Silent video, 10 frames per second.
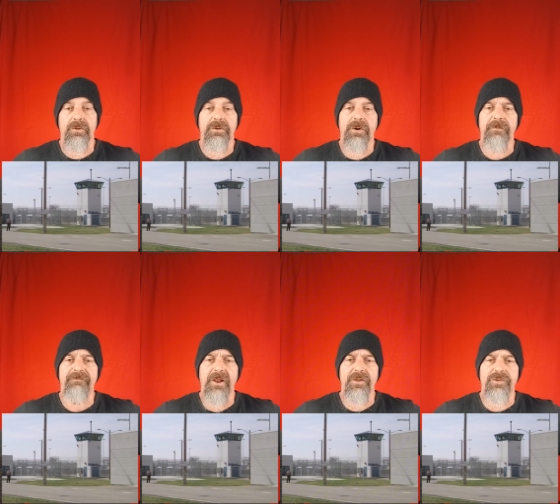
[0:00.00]
Kern
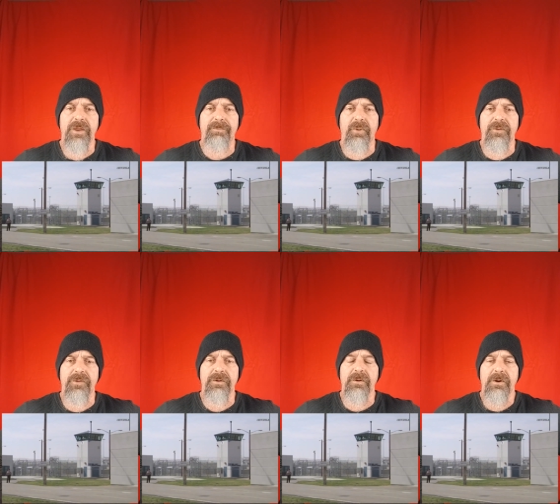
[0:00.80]
Valley State
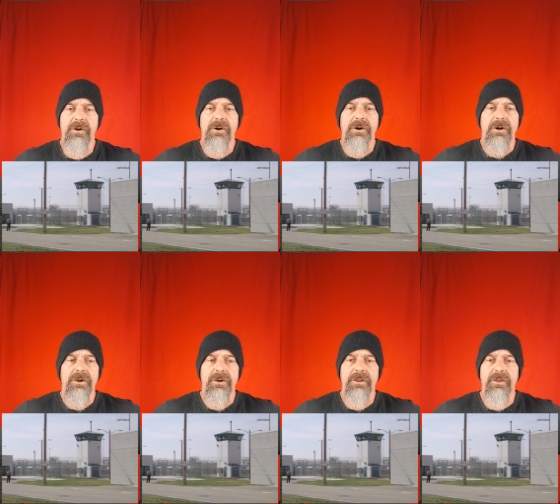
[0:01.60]
Prison
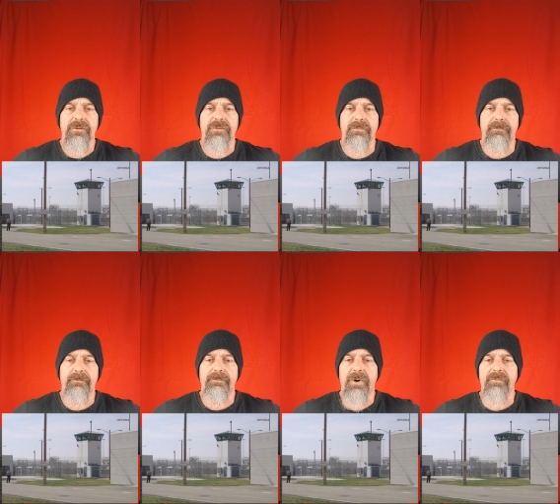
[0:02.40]
is
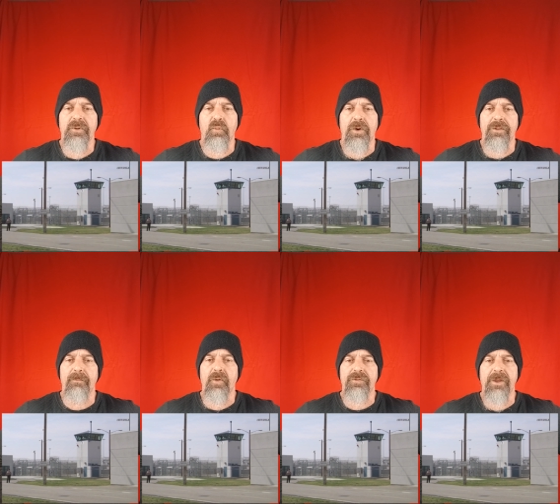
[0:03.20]
probably one of the
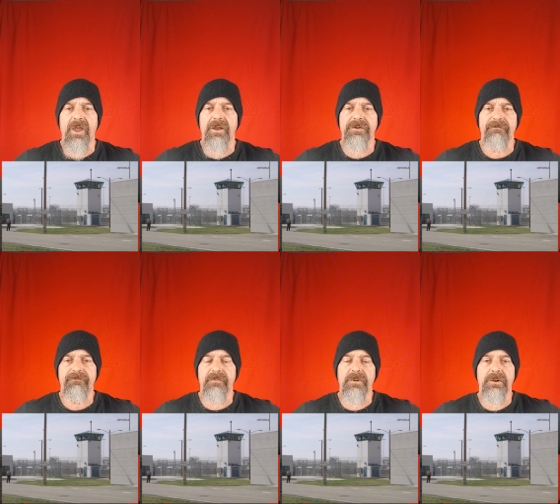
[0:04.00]
most active
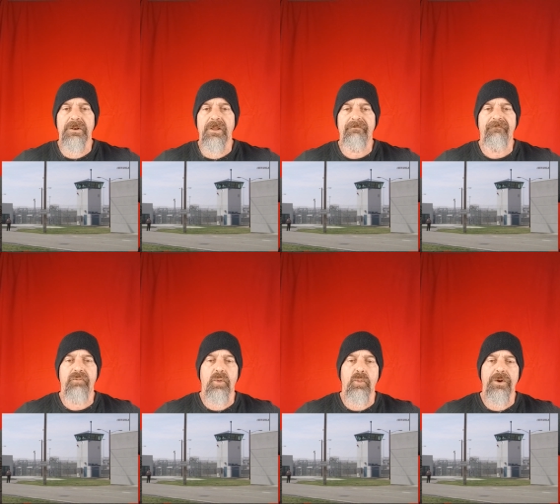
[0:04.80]
level
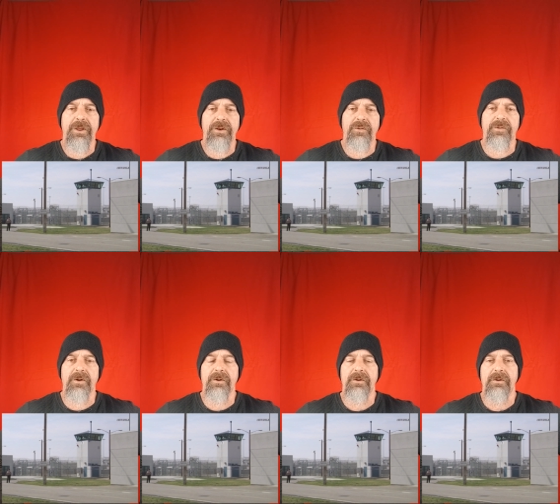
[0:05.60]
4 180s
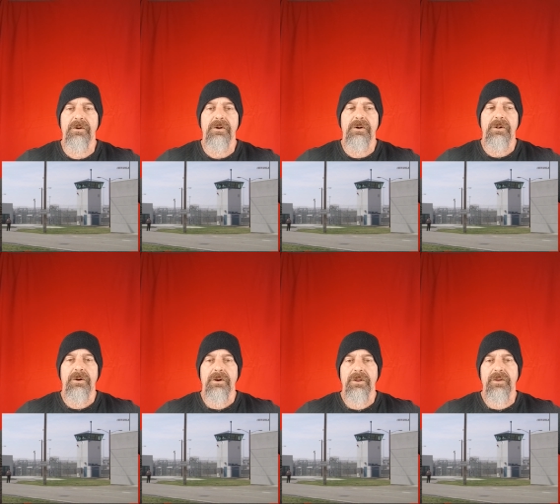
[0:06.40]

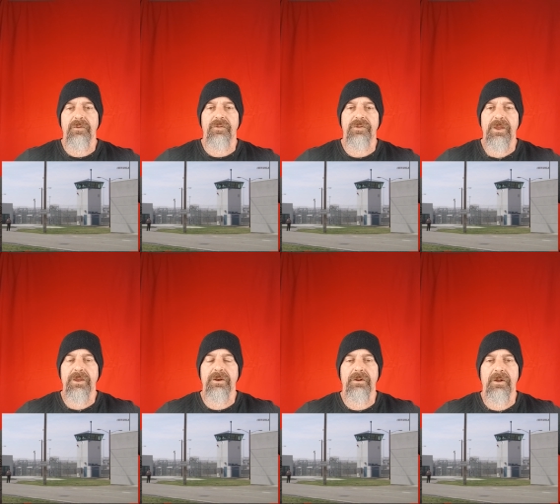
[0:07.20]
in the
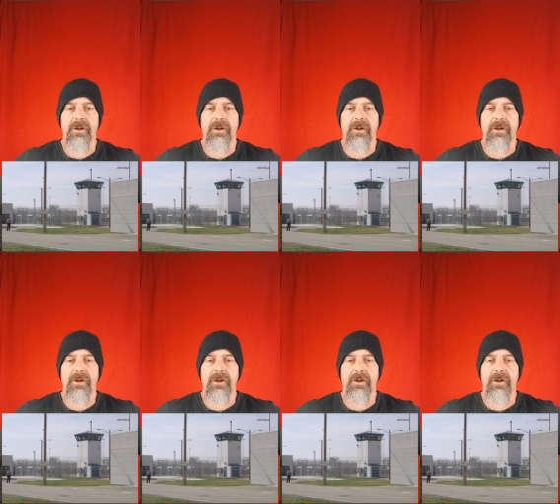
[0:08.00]
state.